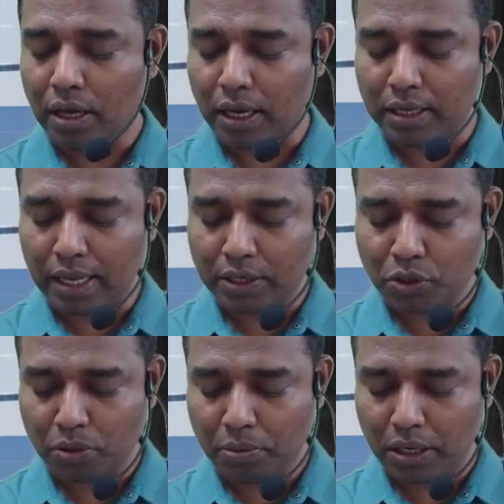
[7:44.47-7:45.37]
That
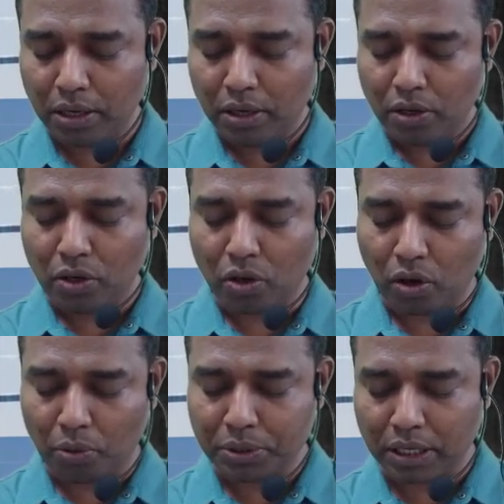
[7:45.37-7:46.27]
should be your
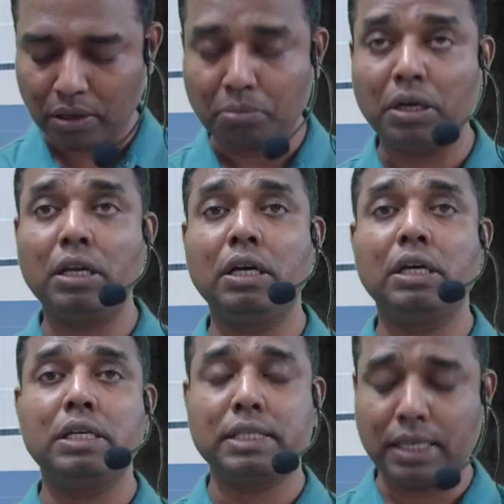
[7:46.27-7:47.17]
option number
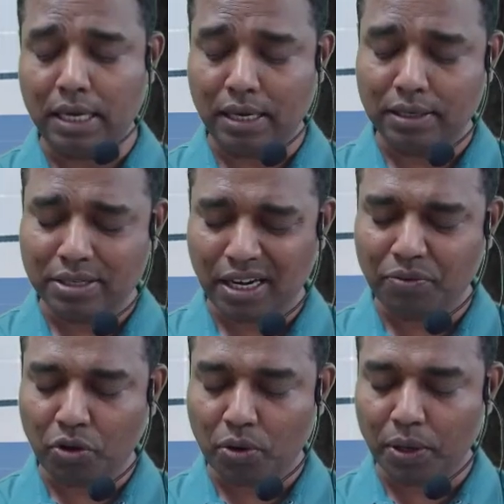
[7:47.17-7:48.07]
C.
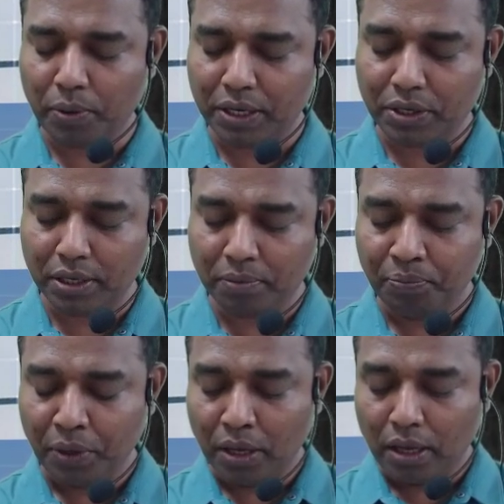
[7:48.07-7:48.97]
Straightforward question.
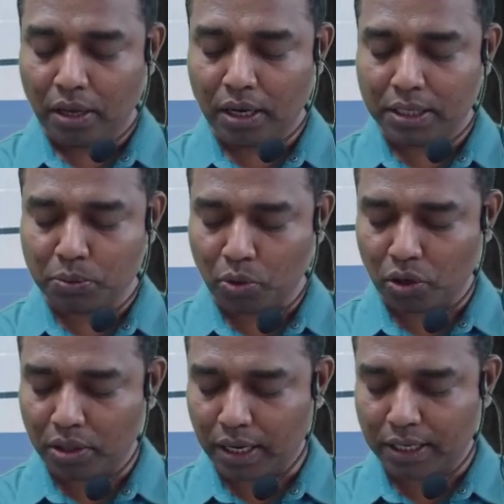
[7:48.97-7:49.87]
Let's move on
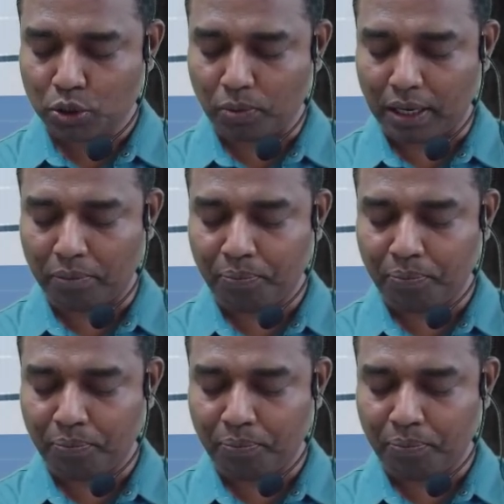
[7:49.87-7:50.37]
to the next one.